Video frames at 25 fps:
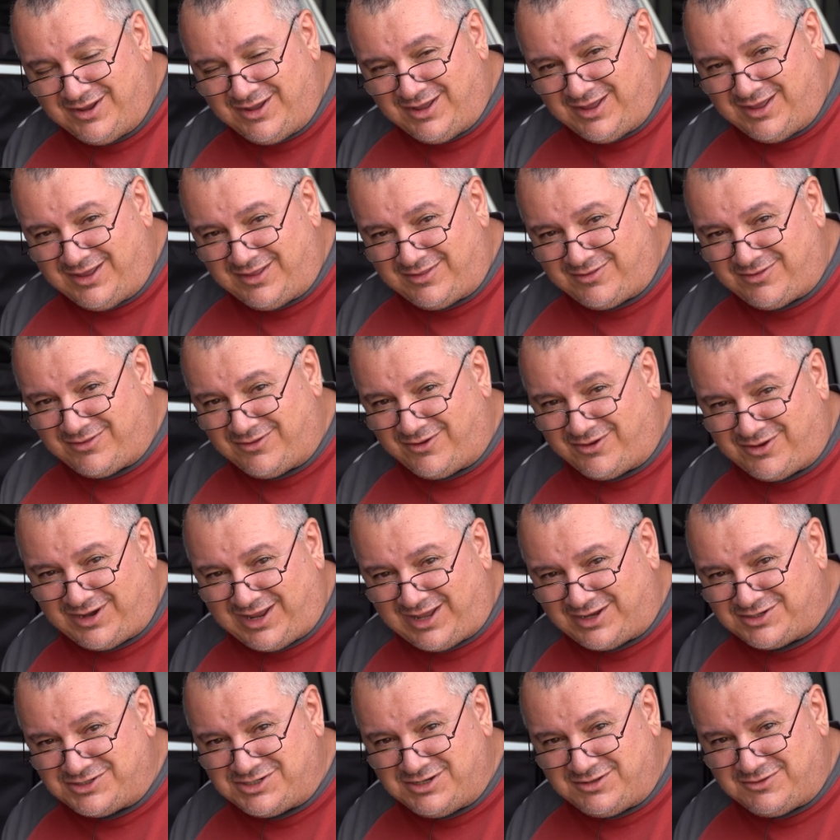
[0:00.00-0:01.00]
It's not
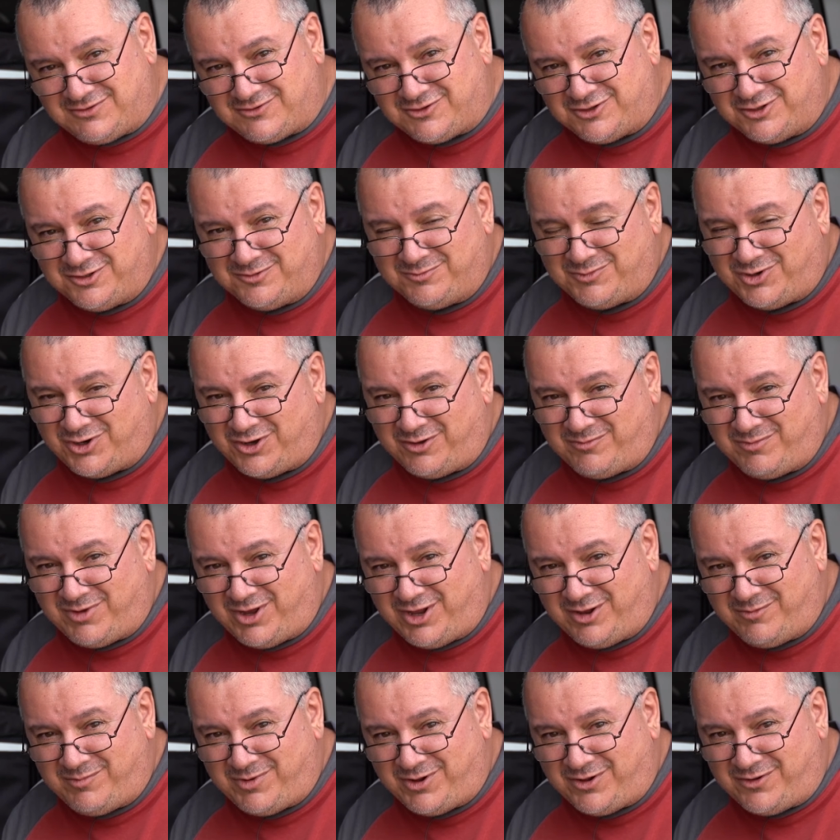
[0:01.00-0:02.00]
actually through my
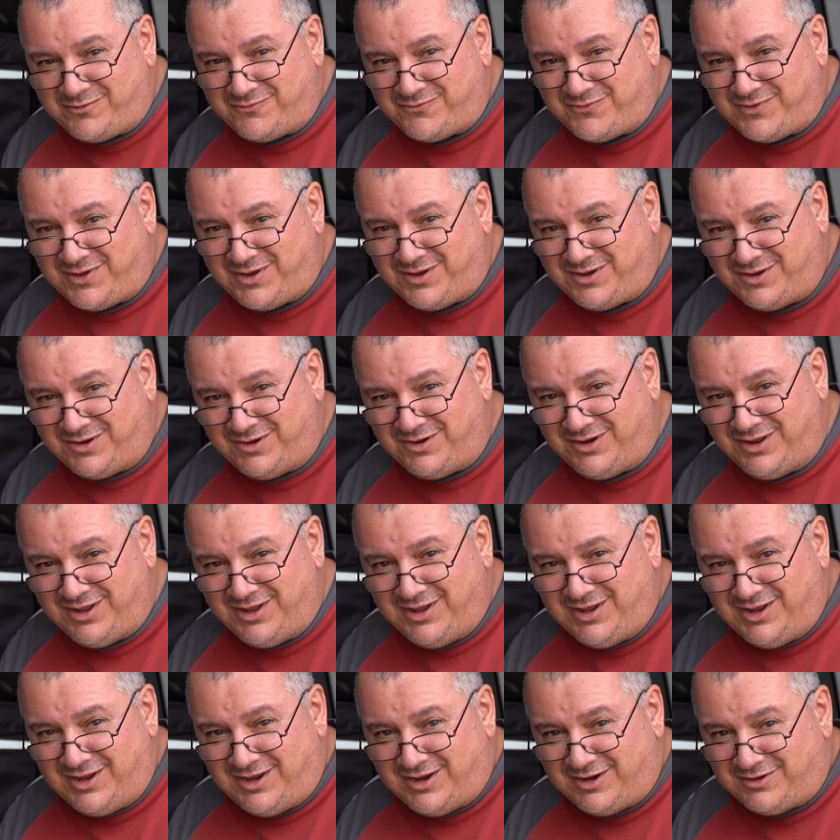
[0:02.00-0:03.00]
mobile phone,
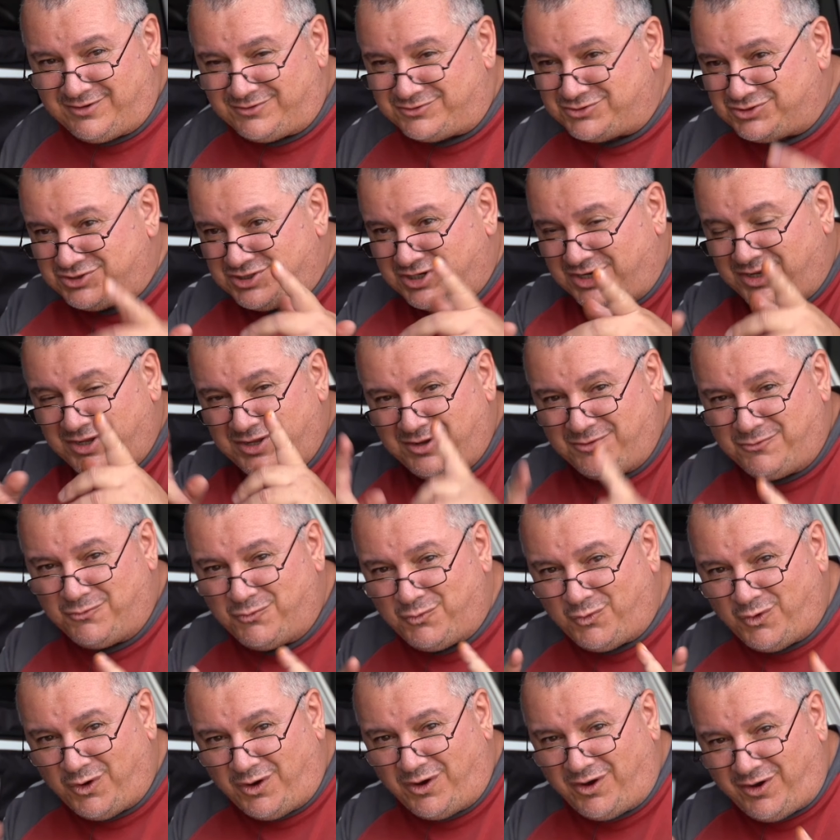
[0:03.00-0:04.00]
and I'll show you
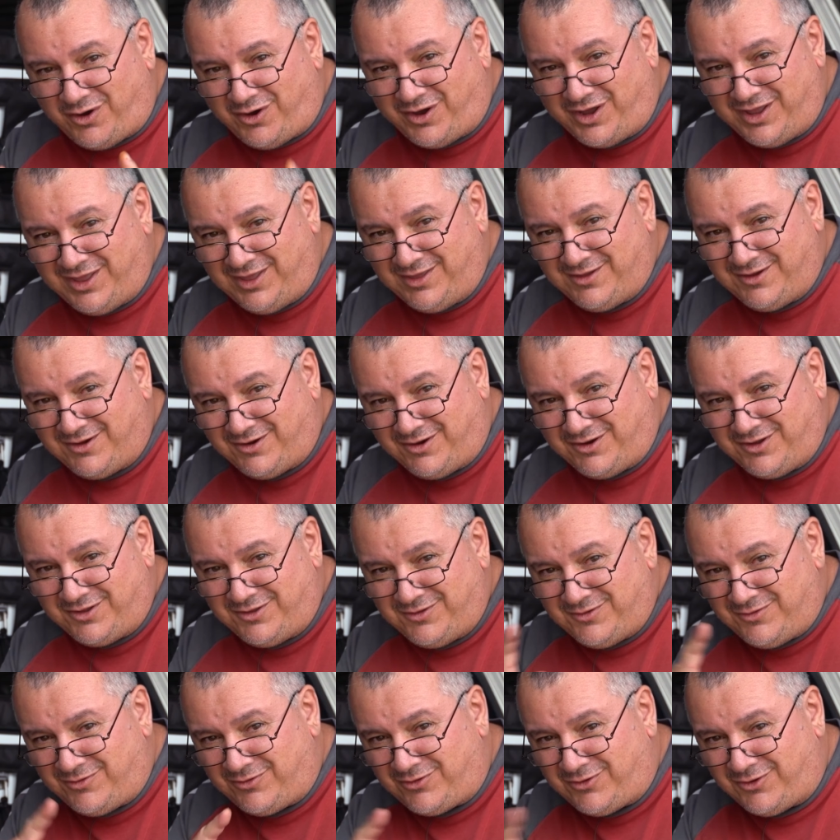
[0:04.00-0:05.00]
why I
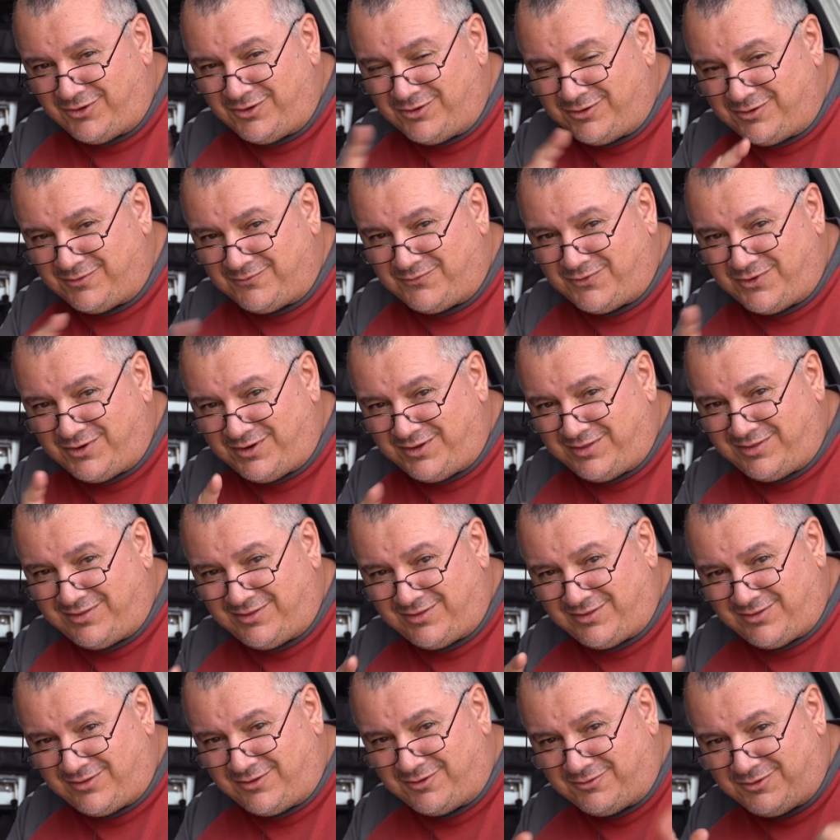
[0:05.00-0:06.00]
use two
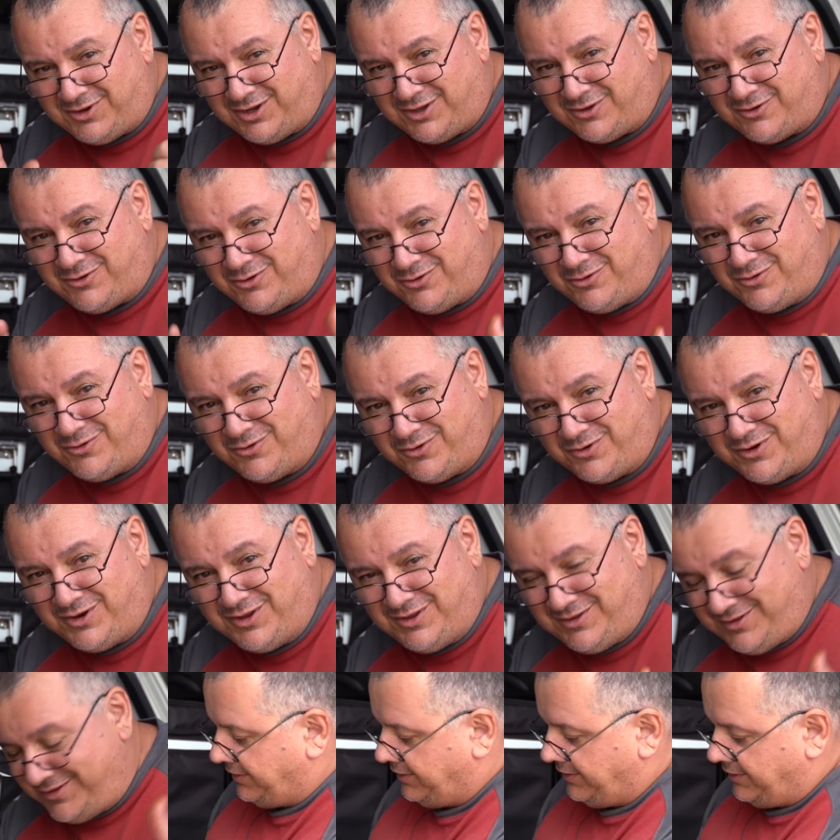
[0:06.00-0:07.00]
devices to record.
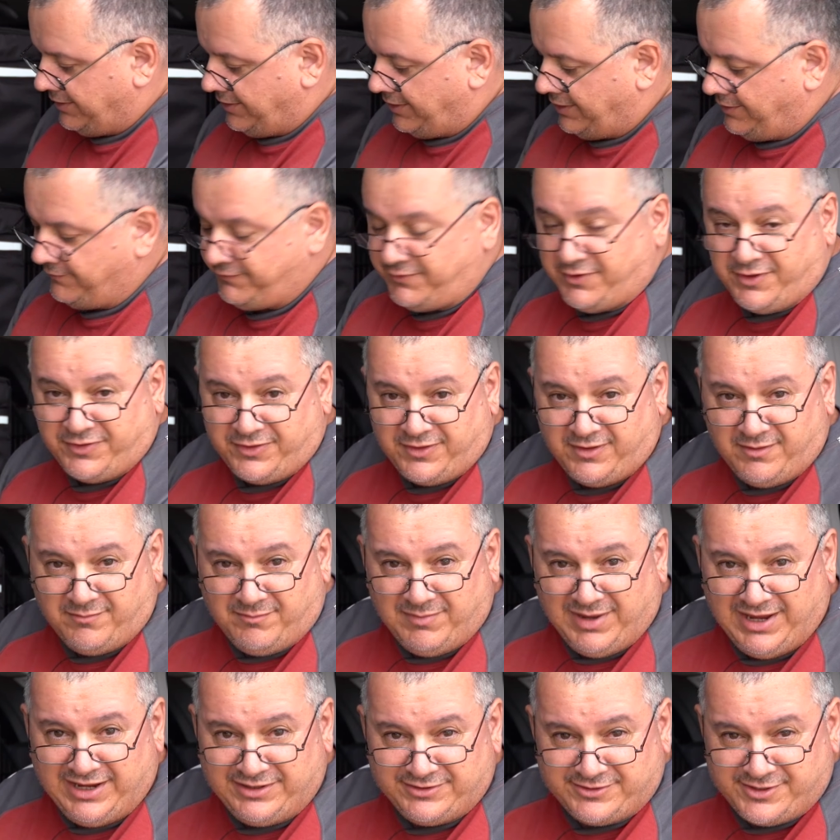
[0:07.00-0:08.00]
I've got the
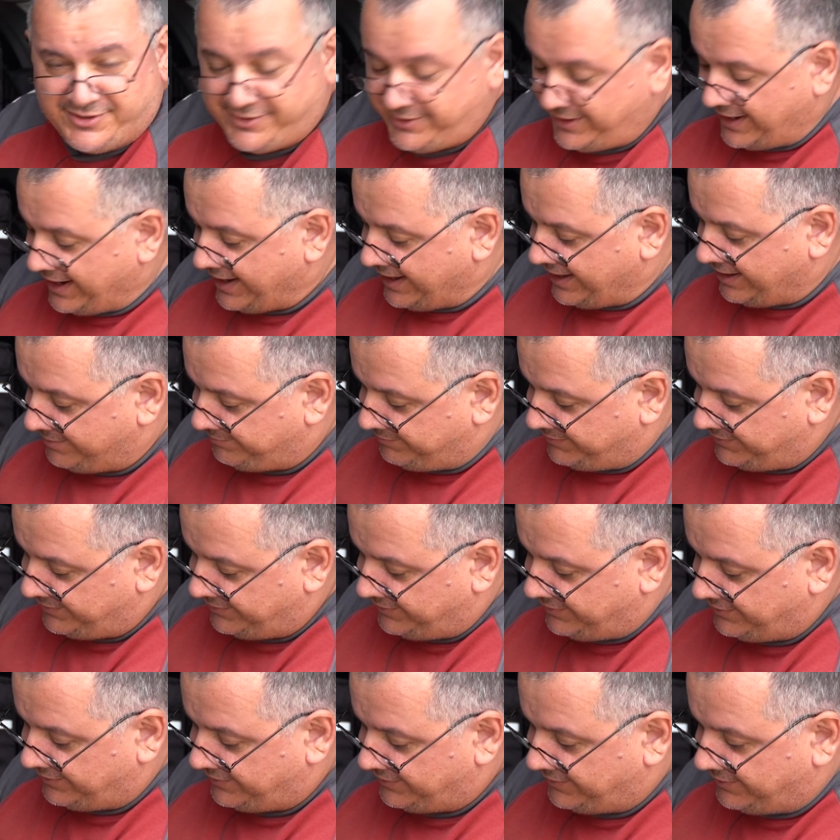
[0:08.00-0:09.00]
meter app.
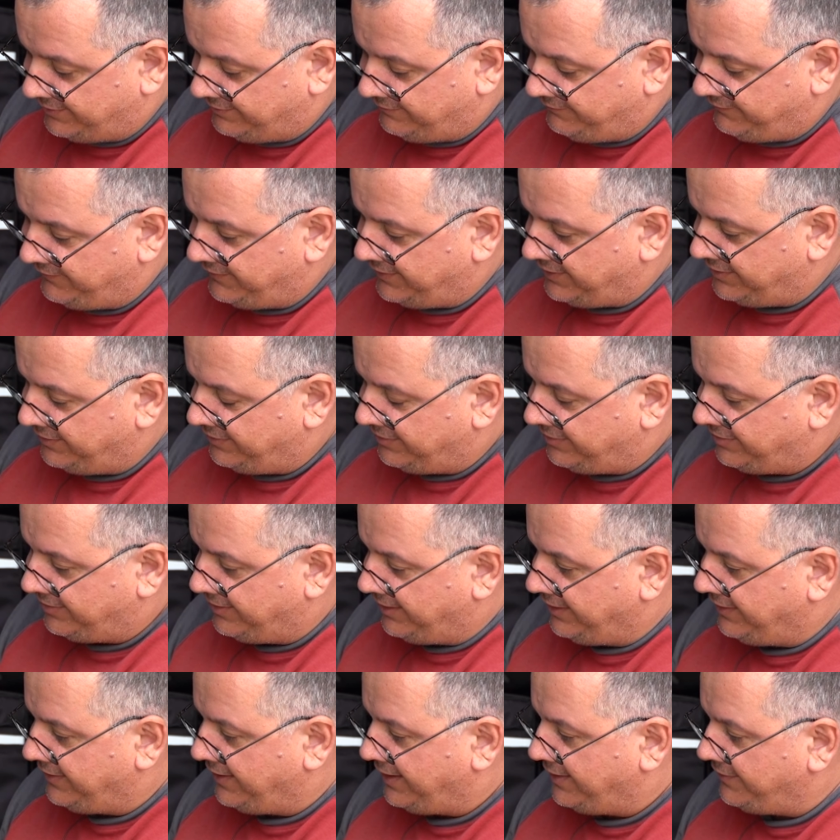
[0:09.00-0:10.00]
So if you can
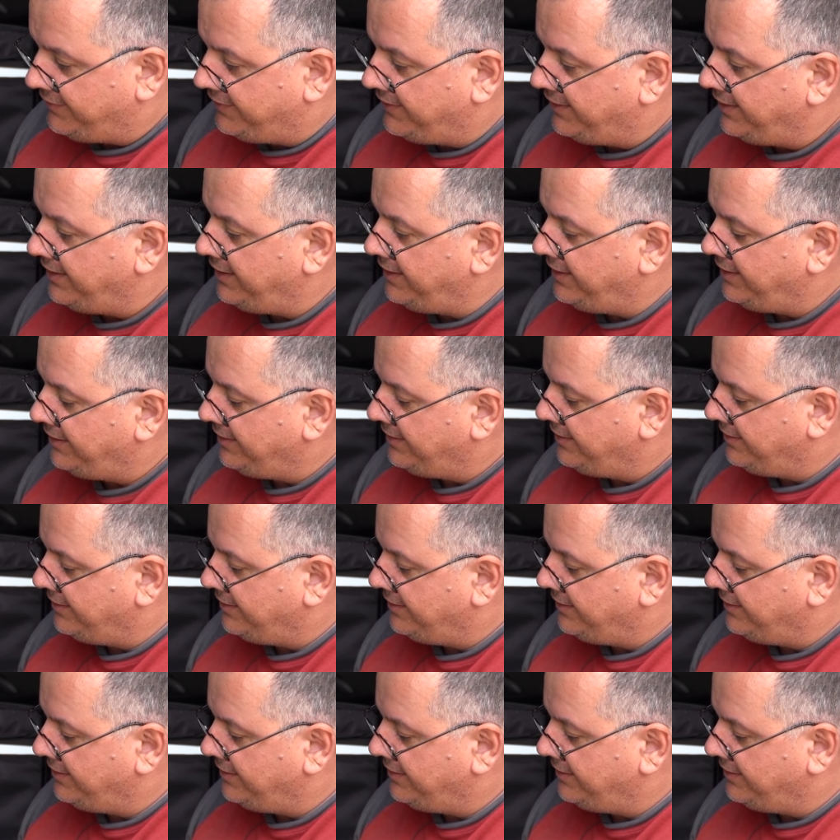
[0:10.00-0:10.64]
see that there.